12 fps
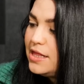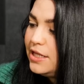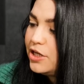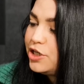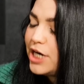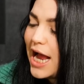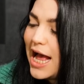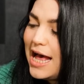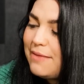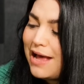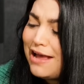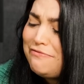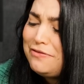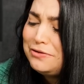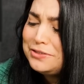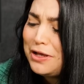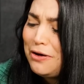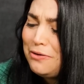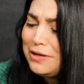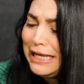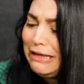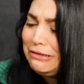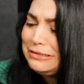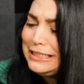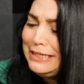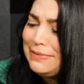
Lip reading: The crab, I feel so guilty,